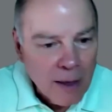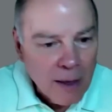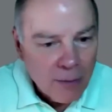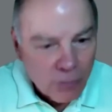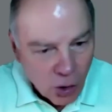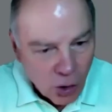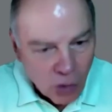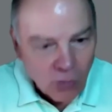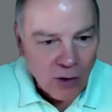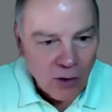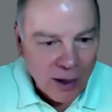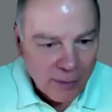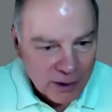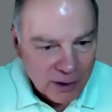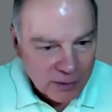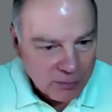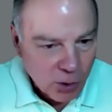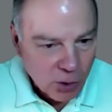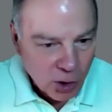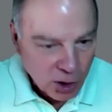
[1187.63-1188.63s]

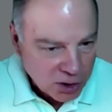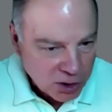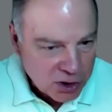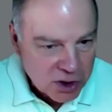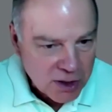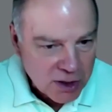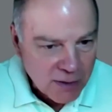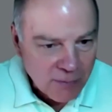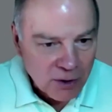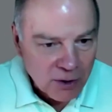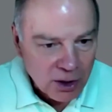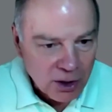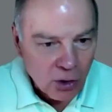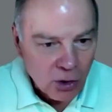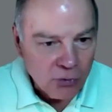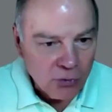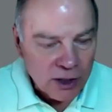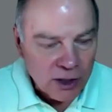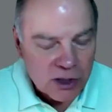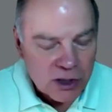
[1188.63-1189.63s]
programming books, you
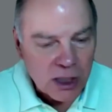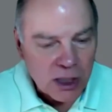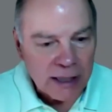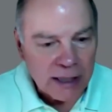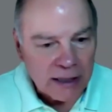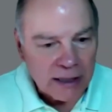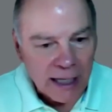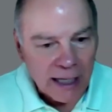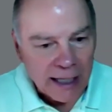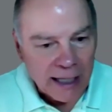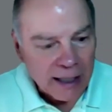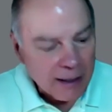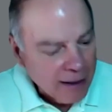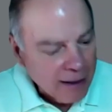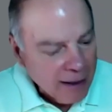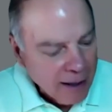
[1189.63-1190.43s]
know, things like that.